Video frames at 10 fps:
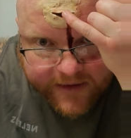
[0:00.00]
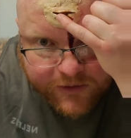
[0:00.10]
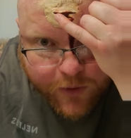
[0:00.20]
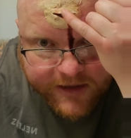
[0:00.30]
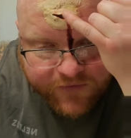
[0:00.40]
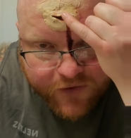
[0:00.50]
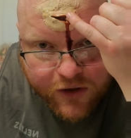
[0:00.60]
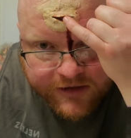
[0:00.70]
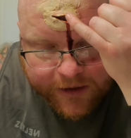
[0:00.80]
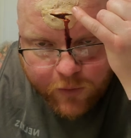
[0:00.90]
this was
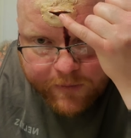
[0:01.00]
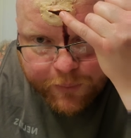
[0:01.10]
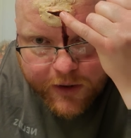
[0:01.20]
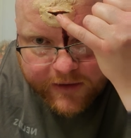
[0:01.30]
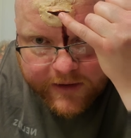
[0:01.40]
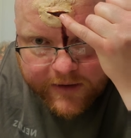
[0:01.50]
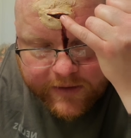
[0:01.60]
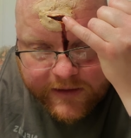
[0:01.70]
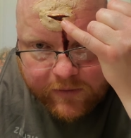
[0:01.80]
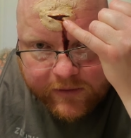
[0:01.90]
first. I wouldn't put
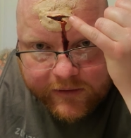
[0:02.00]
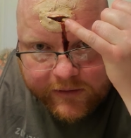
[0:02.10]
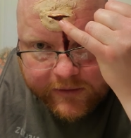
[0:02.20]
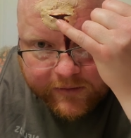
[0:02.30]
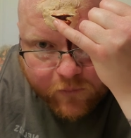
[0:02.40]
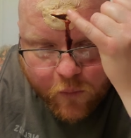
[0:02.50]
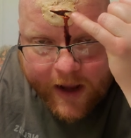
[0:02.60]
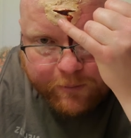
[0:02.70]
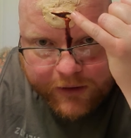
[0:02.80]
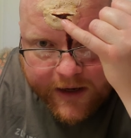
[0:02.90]
the
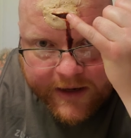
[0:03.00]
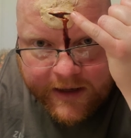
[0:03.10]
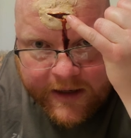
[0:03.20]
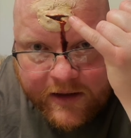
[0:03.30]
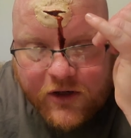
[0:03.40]
wet blood in it.